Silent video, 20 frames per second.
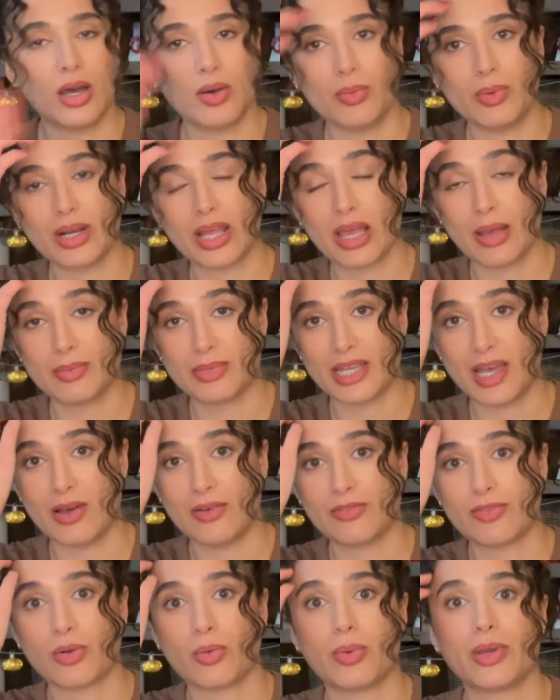when it comes out
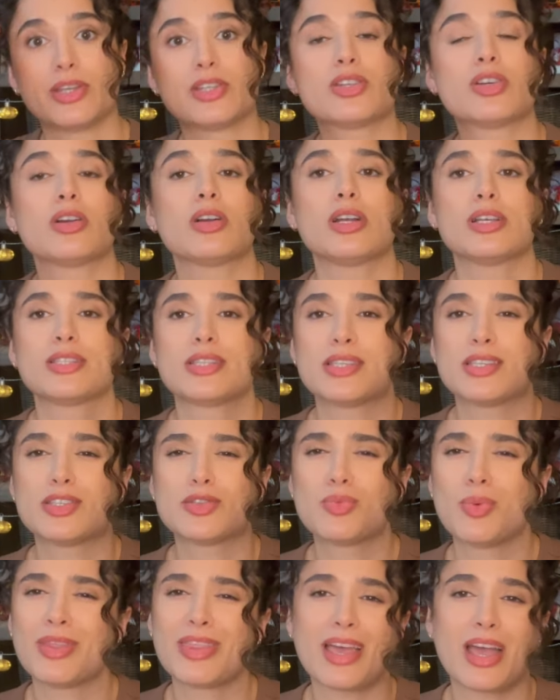for winter, because this is
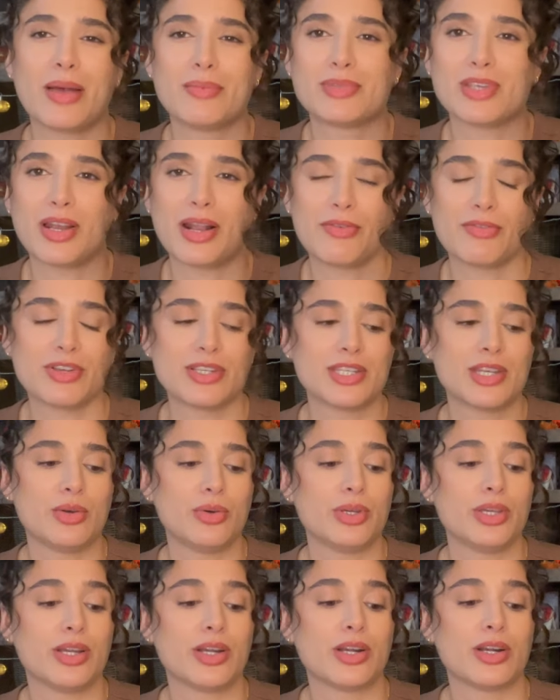one that comes out every single
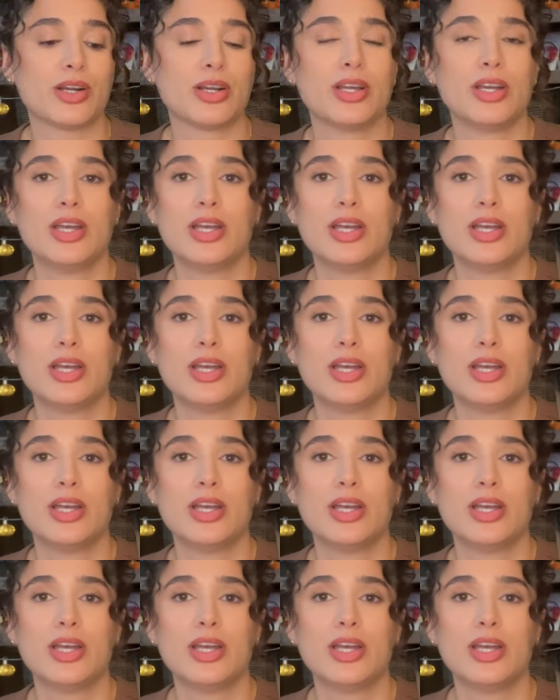year